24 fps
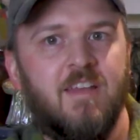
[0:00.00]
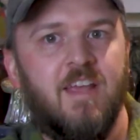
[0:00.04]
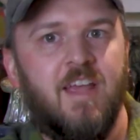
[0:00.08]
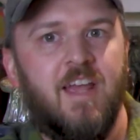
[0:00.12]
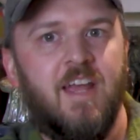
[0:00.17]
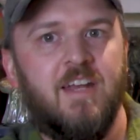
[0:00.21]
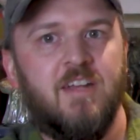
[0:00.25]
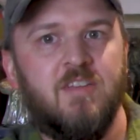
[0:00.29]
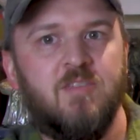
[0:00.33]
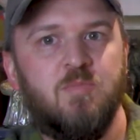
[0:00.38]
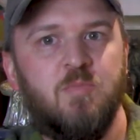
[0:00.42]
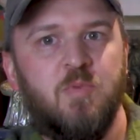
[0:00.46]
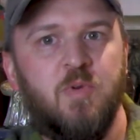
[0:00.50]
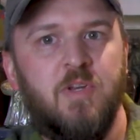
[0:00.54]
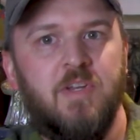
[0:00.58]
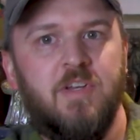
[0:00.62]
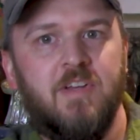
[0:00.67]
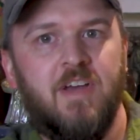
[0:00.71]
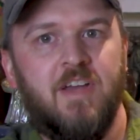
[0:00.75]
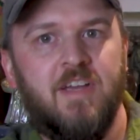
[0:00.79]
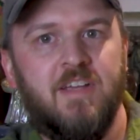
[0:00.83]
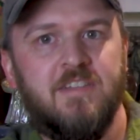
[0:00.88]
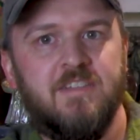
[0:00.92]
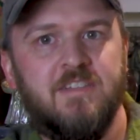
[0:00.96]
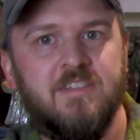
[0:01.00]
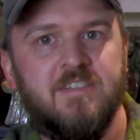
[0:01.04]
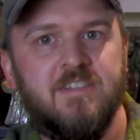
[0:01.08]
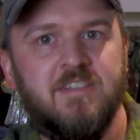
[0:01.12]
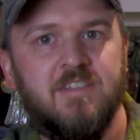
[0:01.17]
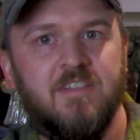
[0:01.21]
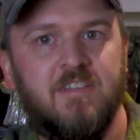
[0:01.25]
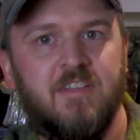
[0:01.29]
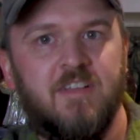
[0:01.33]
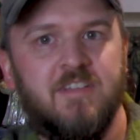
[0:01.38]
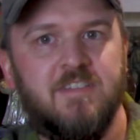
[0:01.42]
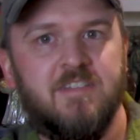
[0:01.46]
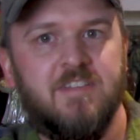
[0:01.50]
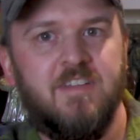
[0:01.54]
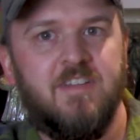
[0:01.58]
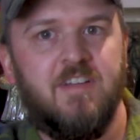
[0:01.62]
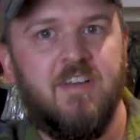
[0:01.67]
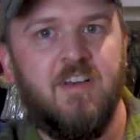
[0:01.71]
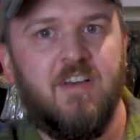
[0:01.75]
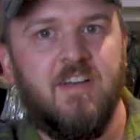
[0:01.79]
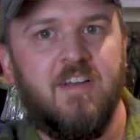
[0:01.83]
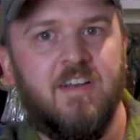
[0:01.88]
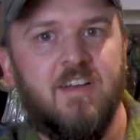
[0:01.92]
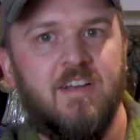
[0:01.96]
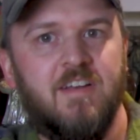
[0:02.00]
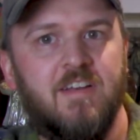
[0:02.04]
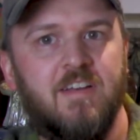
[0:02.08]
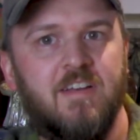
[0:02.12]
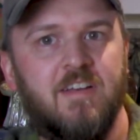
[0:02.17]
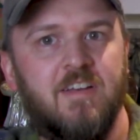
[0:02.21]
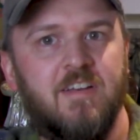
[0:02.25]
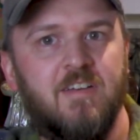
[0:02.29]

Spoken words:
and it's pretty nicely done.